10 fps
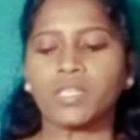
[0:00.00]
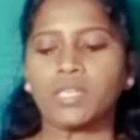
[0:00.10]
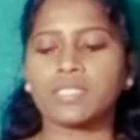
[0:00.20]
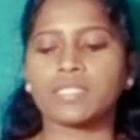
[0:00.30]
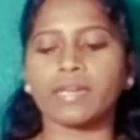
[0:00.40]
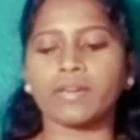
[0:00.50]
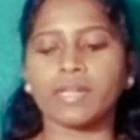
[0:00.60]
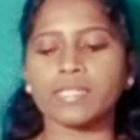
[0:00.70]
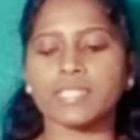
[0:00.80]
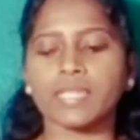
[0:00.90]

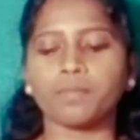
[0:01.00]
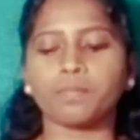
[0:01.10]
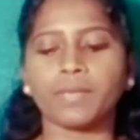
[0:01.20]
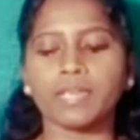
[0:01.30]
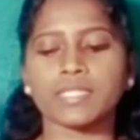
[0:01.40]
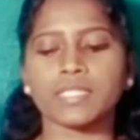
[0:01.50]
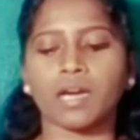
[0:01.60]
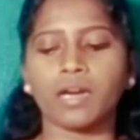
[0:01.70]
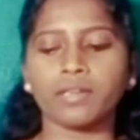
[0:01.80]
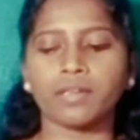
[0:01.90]
cereals and milks
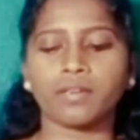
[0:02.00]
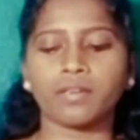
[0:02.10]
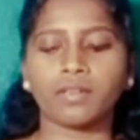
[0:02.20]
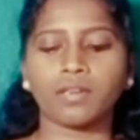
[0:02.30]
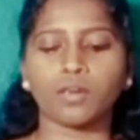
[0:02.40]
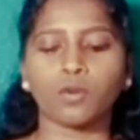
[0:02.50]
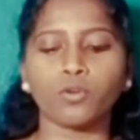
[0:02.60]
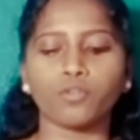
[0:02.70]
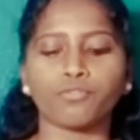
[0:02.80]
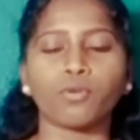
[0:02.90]
are good
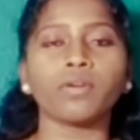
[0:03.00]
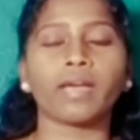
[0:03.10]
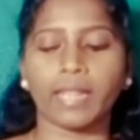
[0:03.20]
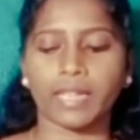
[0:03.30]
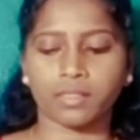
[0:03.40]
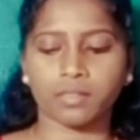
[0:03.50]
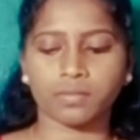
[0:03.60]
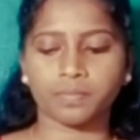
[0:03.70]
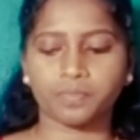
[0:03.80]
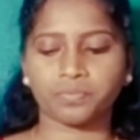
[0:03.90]
for health.
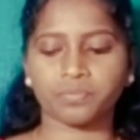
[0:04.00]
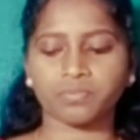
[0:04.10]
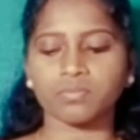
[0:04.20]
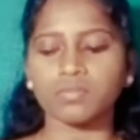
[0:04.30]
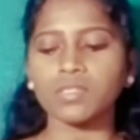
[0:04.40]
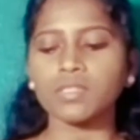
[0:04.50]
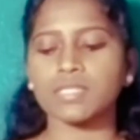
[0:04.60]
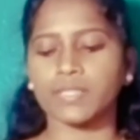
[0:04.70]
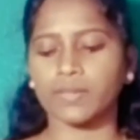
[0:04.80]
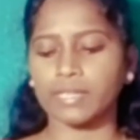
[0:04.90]

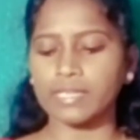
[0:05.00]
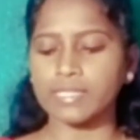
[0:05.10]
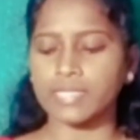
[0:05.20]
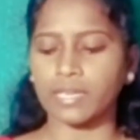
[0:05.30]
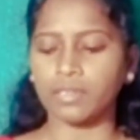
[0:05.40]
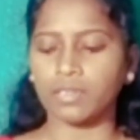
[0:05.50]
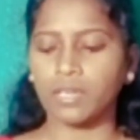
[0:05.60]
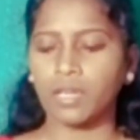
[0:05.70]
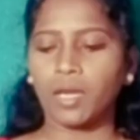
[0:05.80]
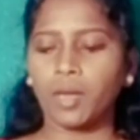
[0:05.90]
Cereals and
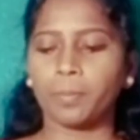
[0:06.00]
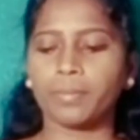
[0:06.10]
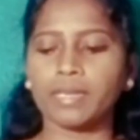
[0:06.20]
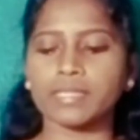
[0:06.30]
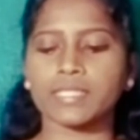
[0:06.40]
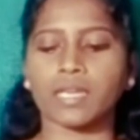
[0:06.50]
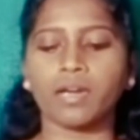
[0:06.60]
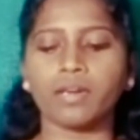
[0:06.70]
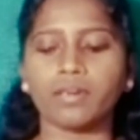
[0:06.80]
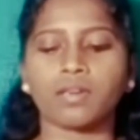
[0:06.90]
milk
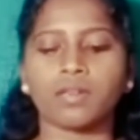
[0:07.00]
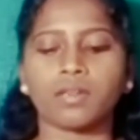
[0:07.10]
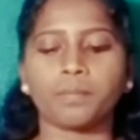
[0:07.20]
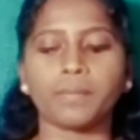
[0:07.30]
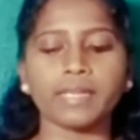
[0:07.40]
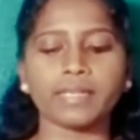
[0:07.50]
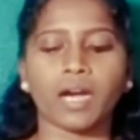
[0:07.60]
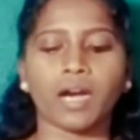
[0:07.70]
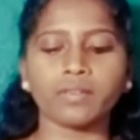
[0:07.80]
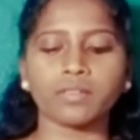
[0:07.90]

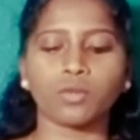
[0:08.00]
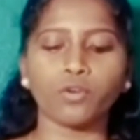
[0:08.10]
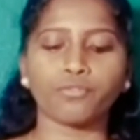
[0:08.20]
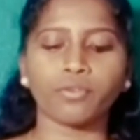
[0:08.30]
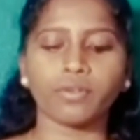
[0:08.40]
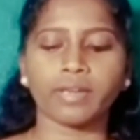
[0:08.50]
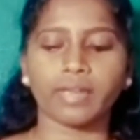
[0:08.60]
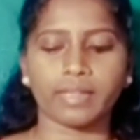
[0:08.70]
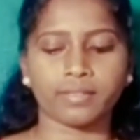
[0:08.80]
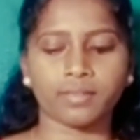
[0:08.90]
are good for health.
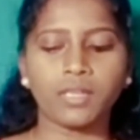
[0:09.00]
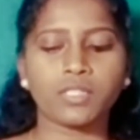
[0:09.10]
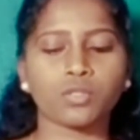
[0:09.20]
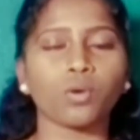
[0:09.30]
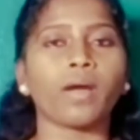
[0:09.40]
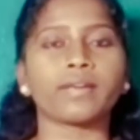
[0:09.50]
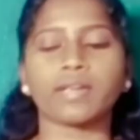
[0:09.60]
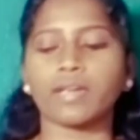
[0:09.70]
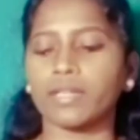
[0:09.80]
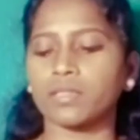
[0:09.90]
So underline the
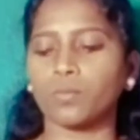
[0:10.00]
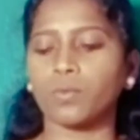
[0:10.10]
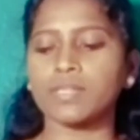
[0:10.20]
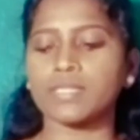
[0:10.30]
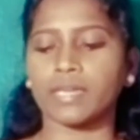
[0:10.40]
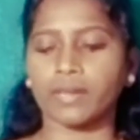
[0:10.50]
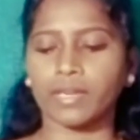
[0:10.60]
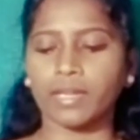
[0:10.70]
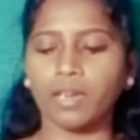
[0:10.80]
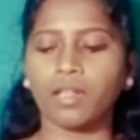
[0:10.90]
word
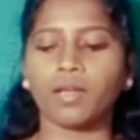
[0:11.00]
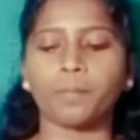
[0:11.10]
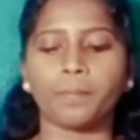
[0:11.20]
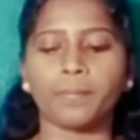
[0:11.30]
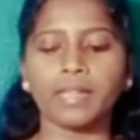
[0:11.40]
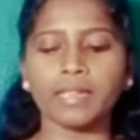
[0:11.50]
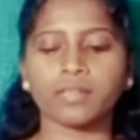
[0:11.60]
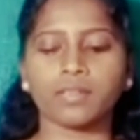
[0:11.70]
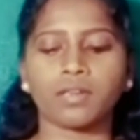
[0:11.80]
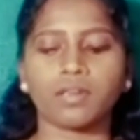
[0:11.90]
cereal, milk,
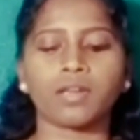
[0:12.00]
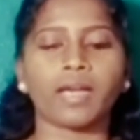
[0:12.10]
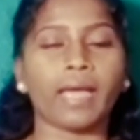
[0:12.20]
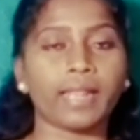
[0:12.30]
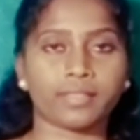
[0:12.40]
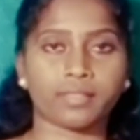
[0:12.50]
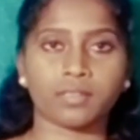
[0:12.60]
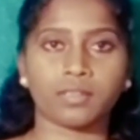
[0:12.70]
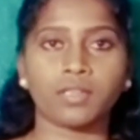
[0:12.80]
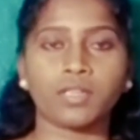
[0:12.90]
health.
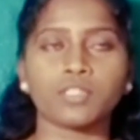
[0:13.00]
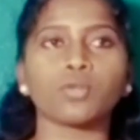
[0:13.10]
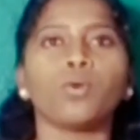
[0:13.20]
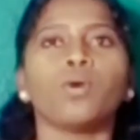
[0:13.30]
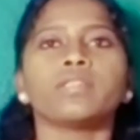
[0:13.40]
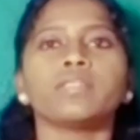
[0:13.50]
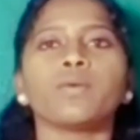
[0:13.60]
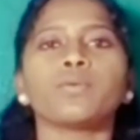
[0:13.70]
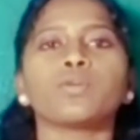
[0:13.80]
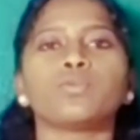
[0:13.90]
So now you
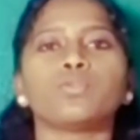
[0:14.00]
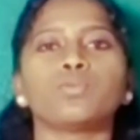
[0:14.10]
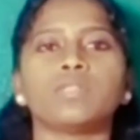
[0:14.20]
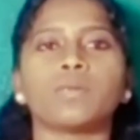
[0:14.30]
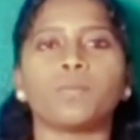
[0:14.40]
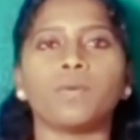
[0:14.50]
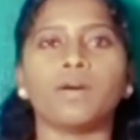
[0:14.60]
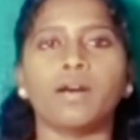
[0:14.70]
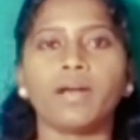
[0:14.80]
do the work.